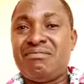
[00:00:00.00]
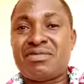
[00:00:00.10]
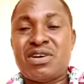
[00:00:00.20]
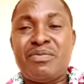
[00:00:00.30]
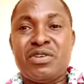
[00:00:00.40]

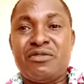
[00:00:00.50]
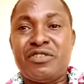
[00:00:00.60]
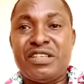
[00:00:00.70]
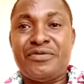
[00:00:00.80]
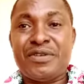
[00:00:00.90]
coming up with
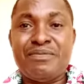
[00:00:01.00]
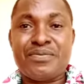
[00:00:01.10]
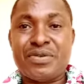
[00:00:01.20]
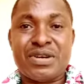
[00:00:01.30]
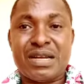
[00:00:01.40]
different
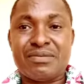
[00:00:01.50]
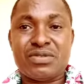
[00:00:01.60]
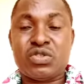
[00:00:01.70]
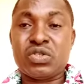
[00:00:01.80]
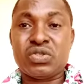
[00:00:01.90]
programs
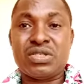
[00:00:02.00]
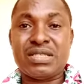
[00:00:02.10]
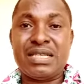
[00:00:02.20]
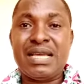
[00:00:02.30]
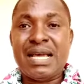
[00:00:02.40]
just to
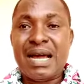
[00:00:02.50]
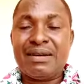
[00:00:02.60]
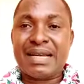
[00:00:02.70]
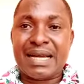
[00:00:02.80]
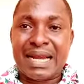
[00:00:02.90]
see how they
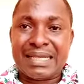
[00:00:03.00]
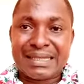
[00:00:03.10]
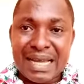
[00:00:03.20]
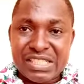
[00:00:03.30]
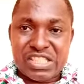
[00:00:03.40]
can
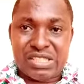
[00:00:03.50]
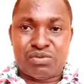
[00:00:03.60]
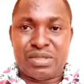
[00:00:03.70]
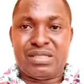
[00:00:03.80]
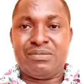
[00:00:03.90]
attach it
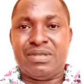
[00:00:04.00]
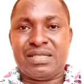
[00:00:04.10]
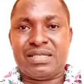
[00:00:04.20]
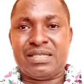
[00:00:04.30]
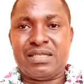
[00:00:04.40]
with
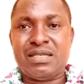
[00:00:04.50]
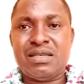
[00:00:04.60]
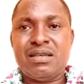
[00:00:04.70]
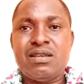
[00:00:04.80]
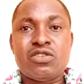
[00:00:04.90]
TBC.
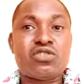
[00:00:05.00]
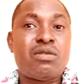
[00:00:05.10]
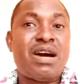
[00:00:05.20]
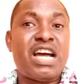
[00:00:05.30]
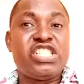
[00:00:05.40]
Some
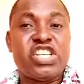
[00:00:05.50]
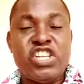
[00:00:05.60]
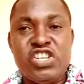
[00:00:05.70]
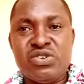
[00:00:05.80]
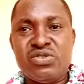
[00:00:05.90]
are
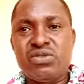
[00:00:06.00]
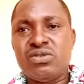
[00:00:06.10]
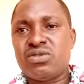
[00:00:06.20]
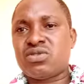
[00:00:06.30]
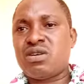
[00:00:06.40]
genuine,
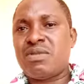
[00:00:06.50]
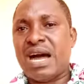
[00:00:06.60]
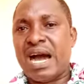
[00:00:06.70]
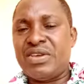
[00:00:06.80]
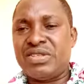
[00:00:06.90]
some
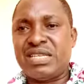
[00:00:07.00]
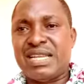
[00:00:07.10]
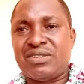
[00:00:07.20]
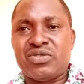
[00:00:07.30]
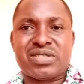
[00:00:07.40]
are using
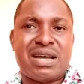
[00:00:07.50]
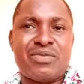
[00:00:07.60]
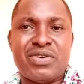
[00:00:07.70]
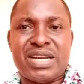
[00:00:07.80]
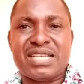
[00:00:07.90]
that to scam
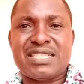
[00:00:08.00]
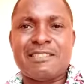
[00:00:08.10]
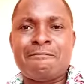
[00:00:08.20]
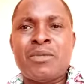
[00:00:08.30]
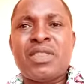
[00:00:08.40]
others.
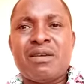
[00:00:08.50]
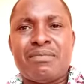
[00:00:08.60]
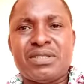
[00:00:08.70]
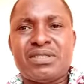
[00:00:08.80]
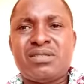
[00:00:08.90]
But